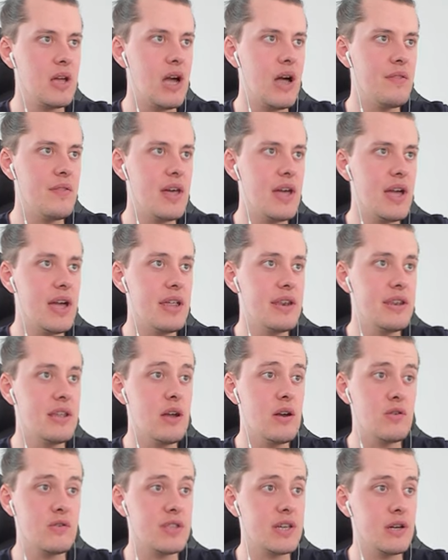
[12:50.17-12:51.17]
And then
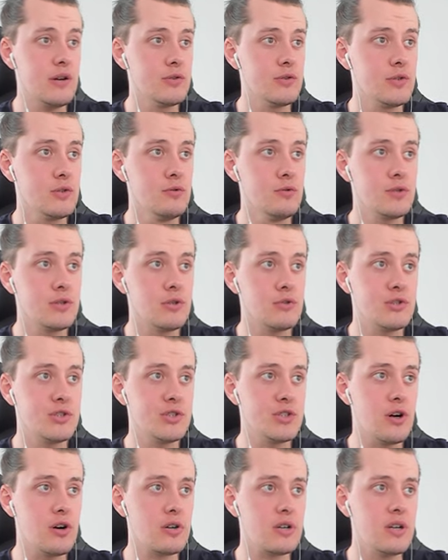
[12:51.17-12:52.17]
everything else also
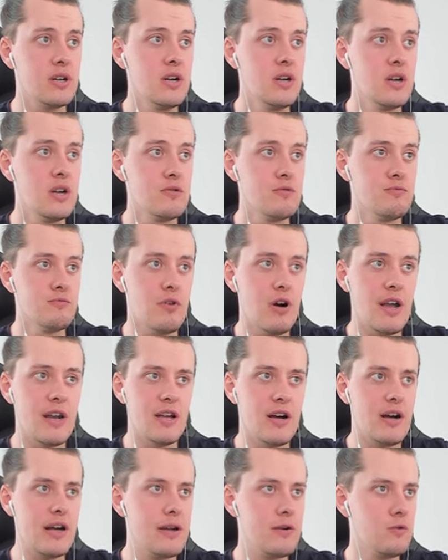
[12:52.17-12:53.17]
stock. Ride
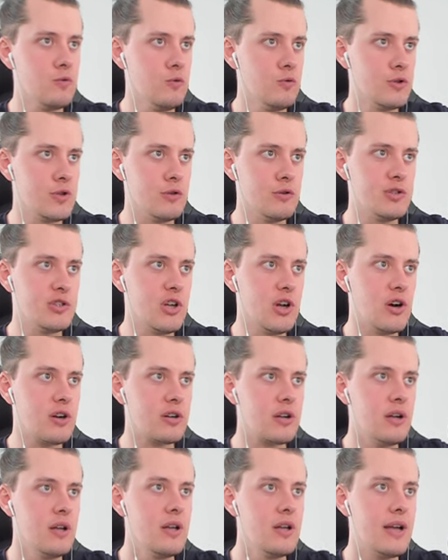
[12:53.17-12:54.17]
height also
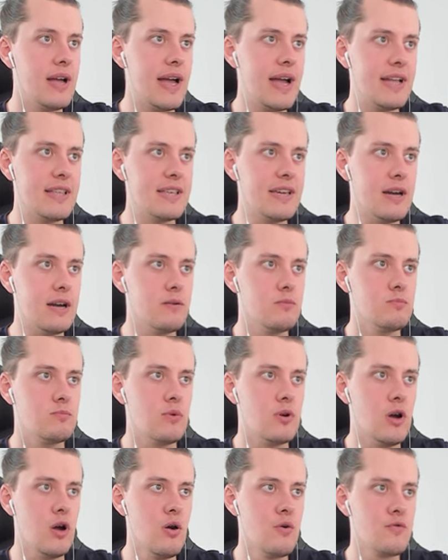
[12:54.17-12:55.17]
stock. And yeah,
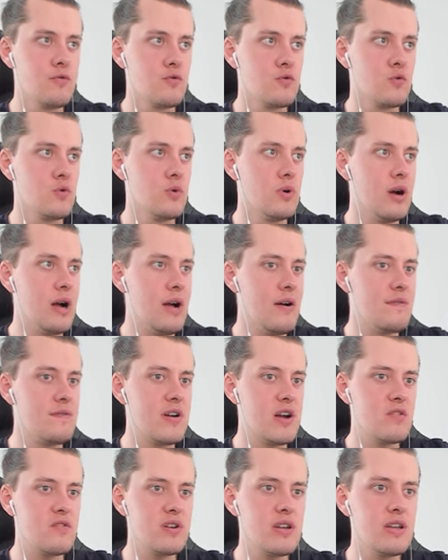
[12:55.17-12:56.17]
overall a
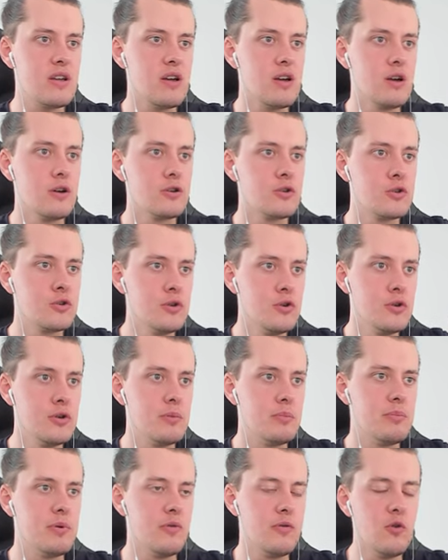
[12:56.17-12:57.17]
very good
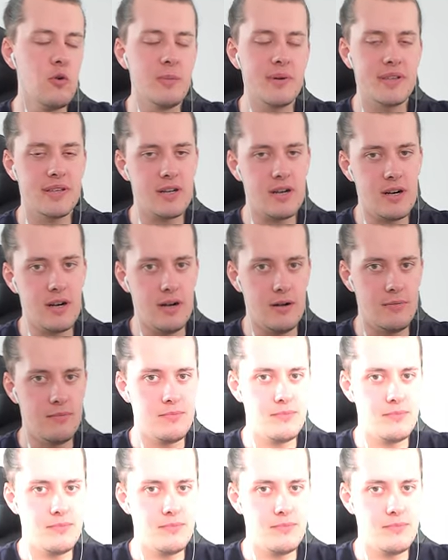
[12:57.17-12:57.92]
performing car.